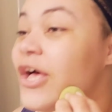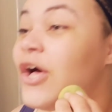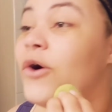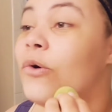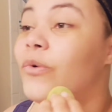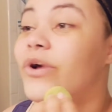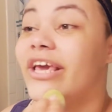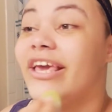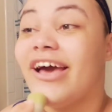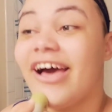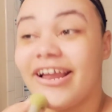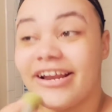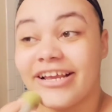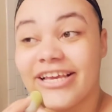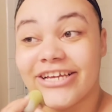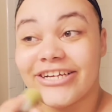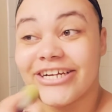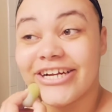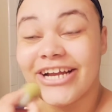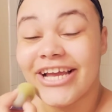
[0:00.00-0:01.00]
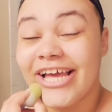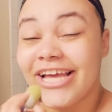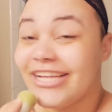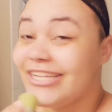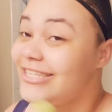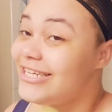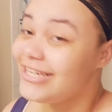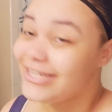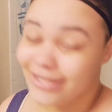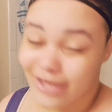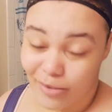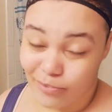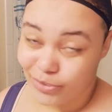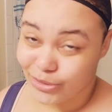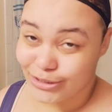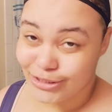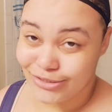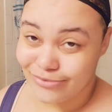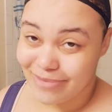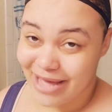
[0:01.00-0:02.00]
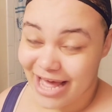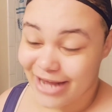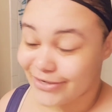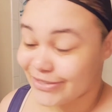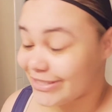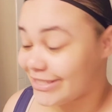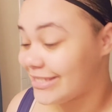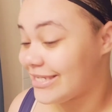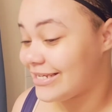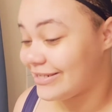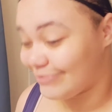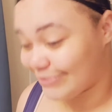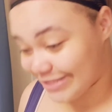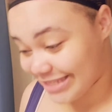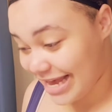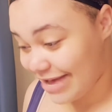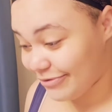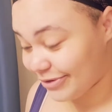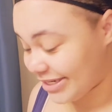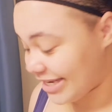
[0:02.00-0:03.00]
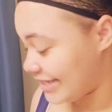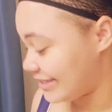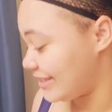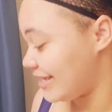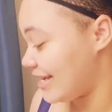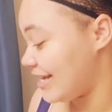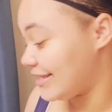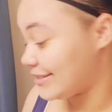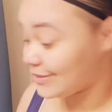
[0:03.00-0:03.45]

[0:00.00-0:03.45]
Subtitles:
when it got here, didn't come with the 2 batteries it was advertised as.